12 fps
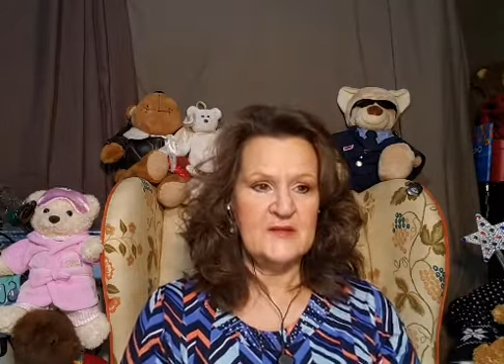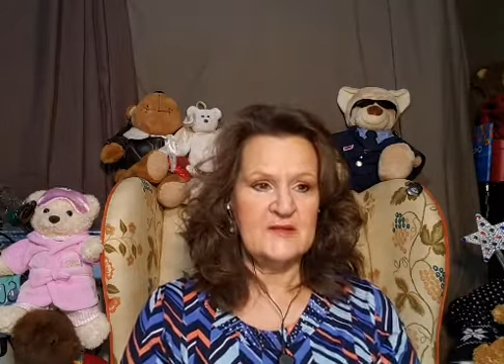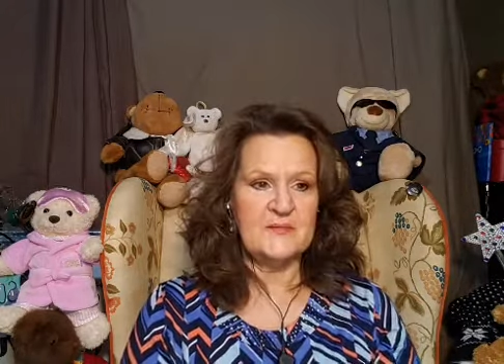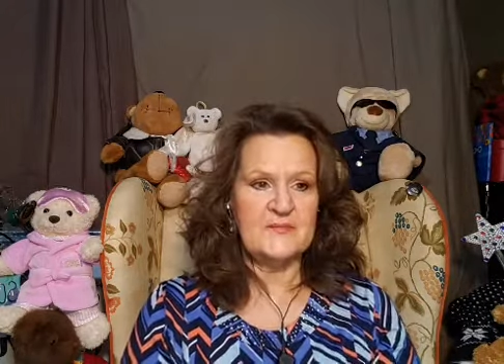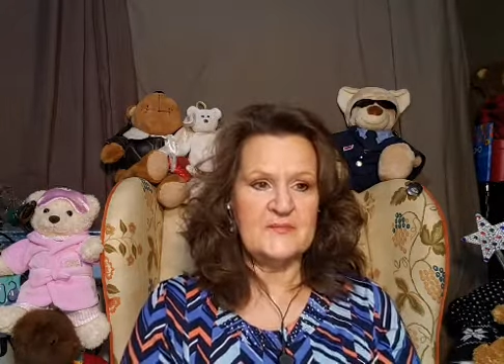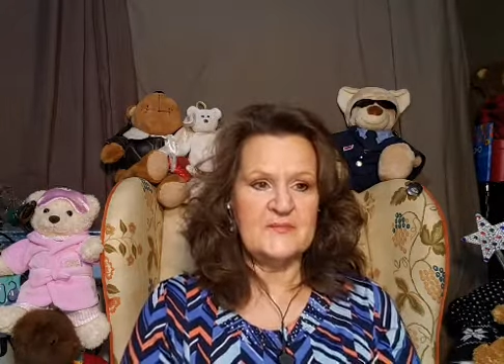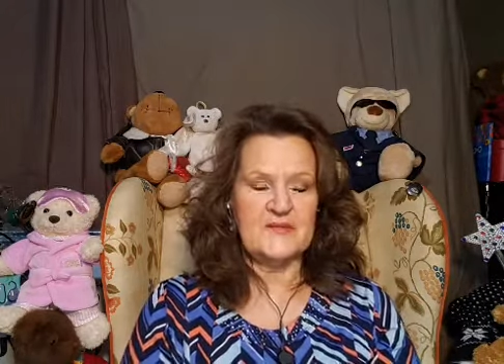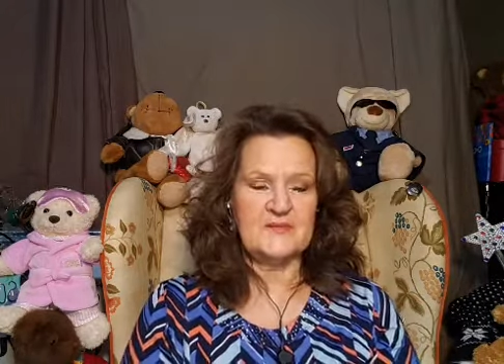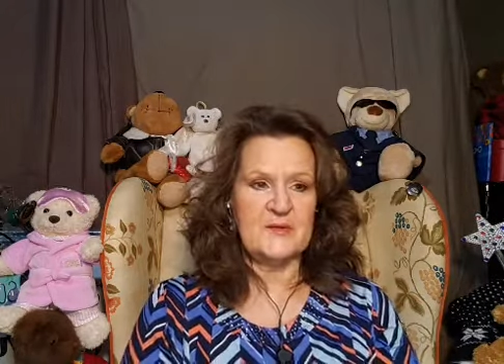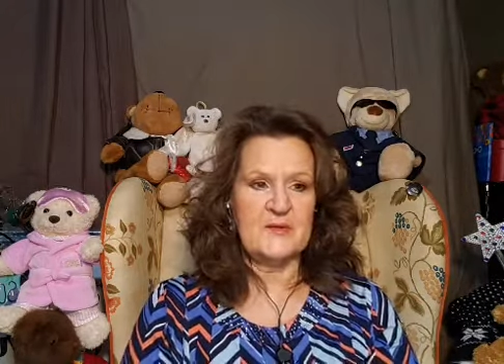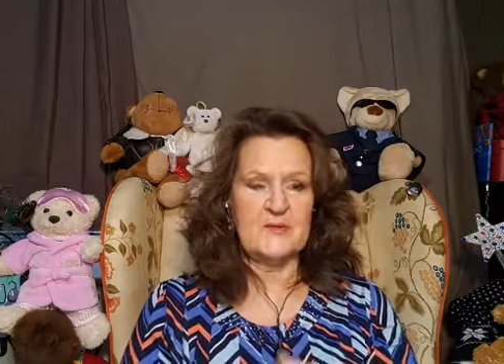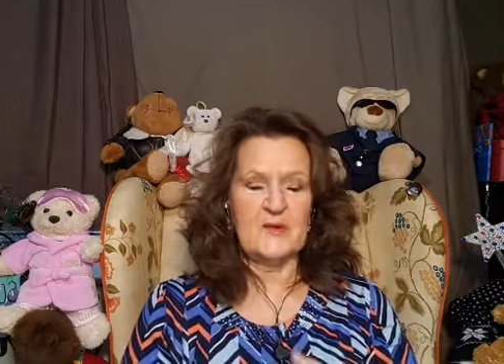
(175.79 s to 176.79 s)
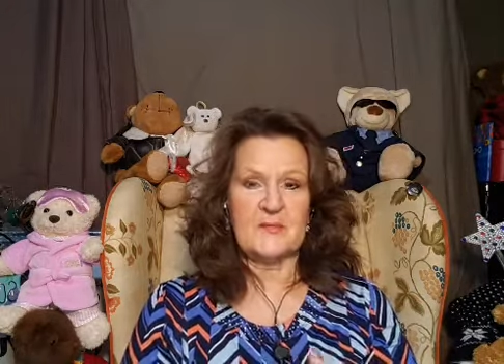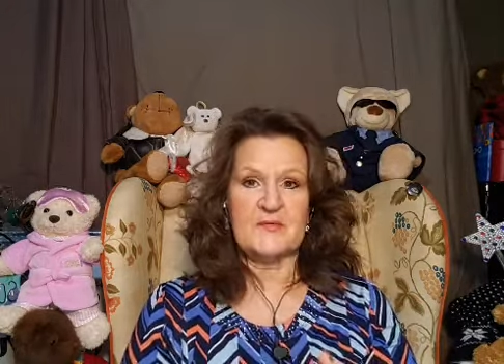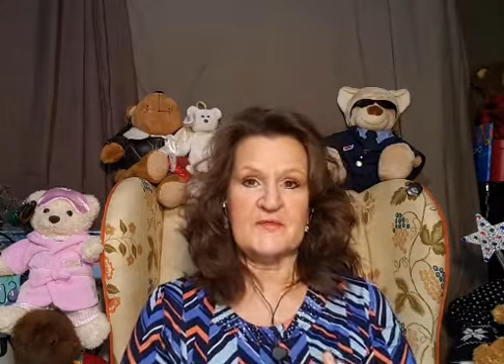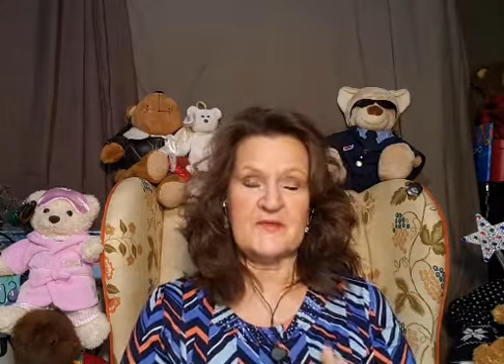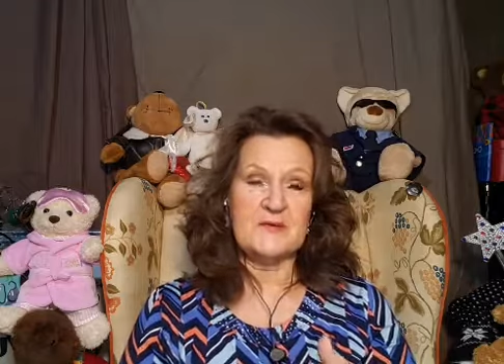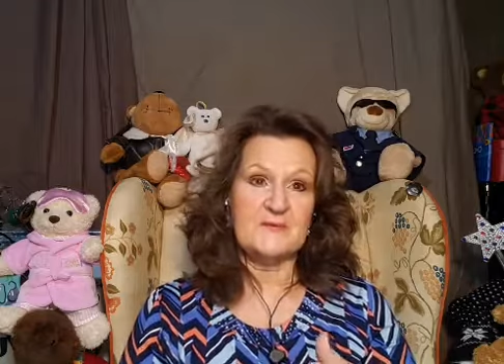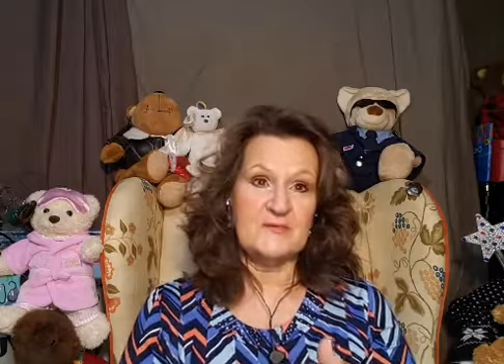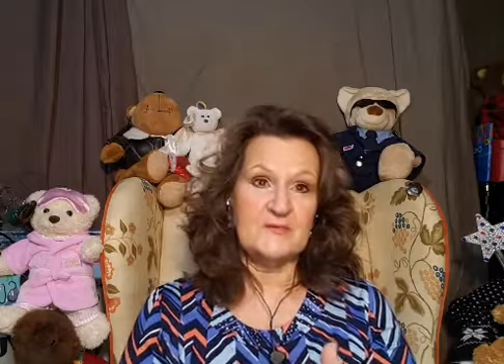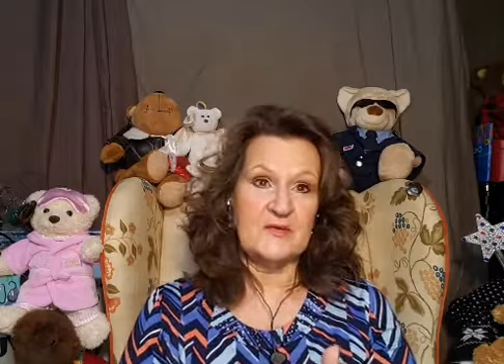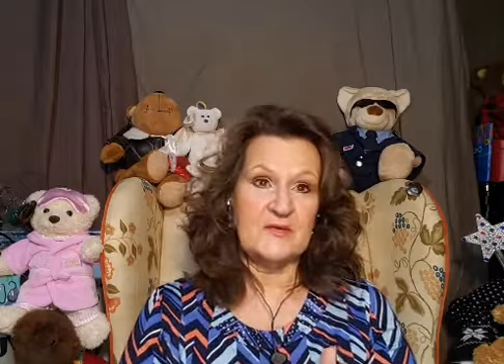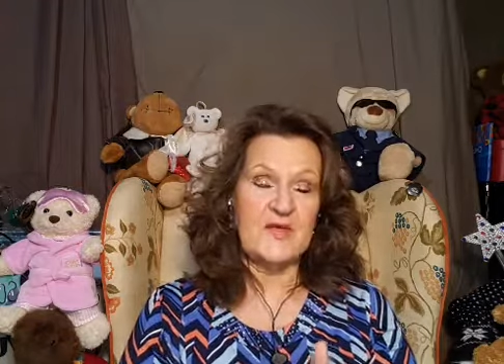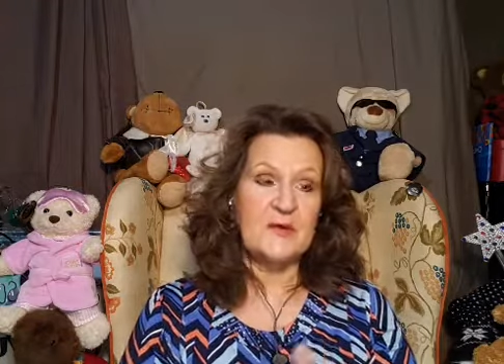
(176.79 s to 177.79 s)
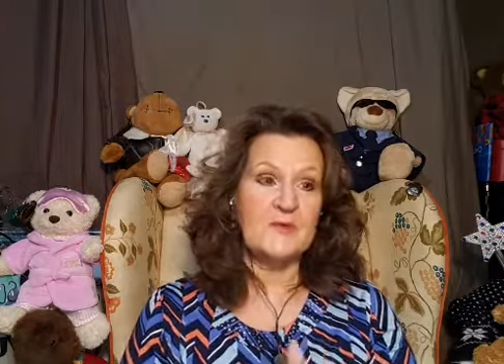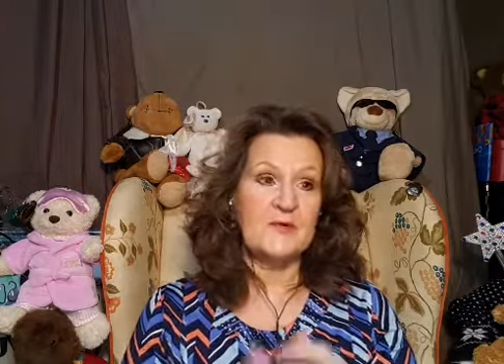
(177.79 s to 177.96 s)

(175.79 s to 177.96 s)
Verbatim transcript: Now, it doesn't mean we want to prevent them from doing that.